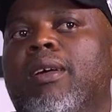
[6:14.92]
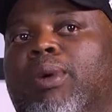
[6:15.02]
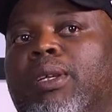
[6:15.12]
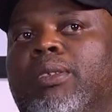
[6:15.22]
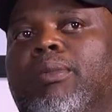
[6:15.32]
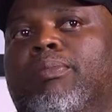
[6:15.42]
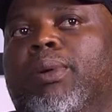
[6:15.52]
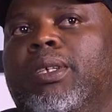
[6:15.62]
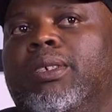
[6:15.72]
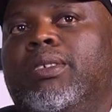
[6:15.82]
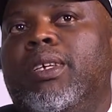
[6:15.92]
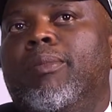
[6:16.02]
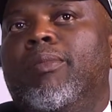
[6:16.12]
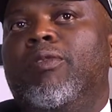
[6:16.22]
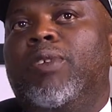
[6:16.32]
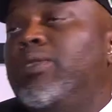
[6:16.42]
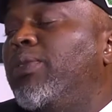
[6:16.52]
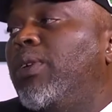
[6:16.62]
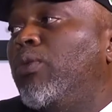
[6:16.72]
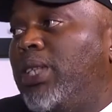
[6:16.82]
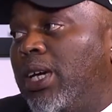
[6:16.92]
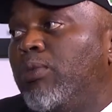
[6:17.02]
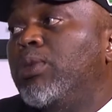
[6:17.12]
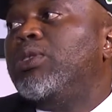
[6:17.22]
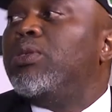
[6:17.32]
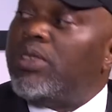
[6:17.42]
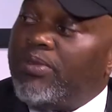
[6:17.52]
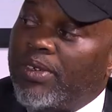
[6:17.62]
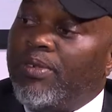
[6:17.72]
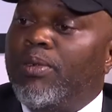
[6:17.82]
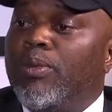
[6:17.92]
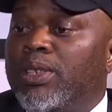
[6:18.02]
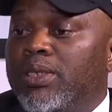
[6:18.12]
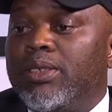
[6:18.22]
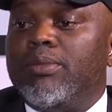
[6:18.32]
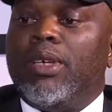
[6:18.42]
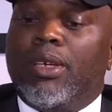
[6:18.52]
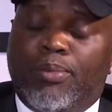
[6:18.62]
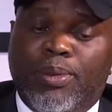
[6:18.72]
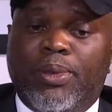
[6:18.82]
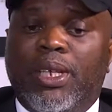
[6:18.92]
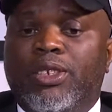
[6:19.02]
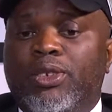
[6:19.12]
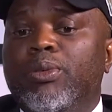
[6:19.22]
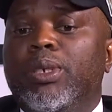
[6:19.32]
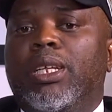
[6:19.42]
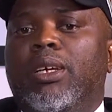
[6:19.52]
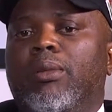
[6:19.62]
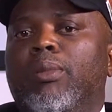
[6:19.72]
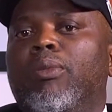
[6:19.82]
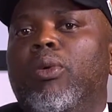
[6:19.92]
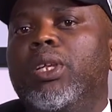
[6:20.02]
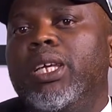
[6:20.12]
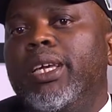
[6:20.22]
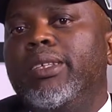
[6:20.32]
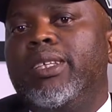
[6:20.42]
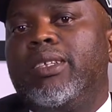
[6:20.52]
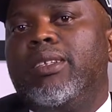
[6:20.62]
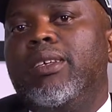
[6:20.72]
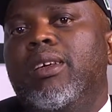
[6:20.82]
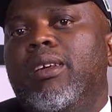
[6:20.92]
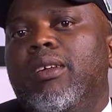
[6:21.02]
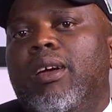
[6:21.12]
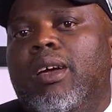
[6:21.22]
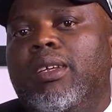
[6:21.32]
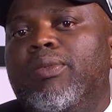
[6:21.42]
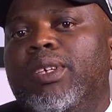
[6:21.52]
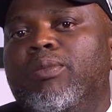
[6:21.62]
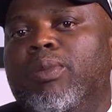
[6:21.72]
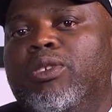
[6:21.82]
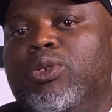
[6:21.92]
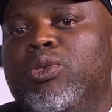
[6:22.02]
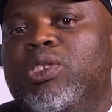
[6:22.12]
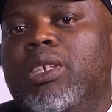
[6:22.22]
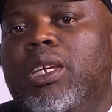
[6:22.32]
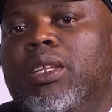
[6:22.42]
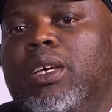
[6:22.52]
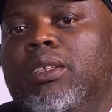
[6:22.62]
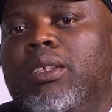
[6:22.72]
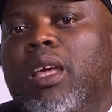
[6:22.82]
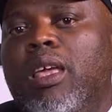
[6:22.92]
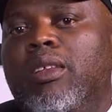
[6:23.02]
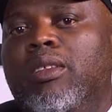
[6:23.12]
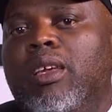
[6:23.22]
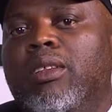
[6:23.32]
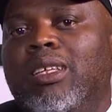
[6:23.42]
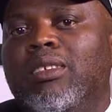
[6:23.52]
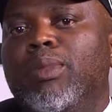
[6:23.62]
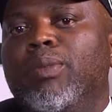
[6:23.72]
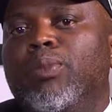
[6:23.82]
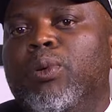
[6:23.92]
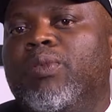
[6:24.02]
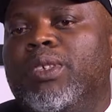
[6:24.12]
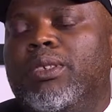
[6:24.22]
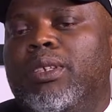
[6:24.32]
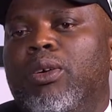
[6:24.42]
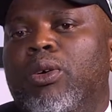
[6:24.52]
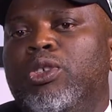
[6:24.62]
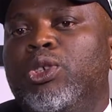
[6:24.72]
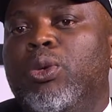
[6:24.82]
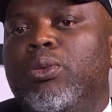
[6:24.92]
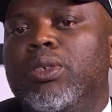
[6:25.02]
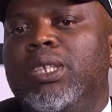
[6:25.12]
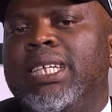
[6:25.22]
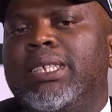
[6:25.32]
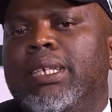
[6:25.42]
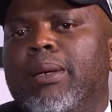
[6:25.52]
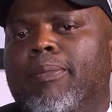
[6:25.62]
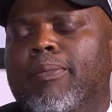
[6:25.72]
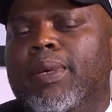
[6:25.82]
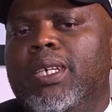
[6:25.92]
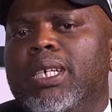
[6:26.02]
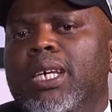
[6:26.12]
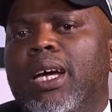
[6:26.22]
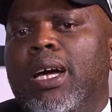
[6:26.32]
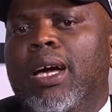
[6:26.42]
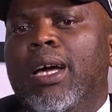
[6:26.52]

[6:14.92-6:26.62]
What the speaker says: Well, the point is, first of all, what I will do differently from what people are doing now, number one is that in the first place, you see that it hasn't been proven or shown that the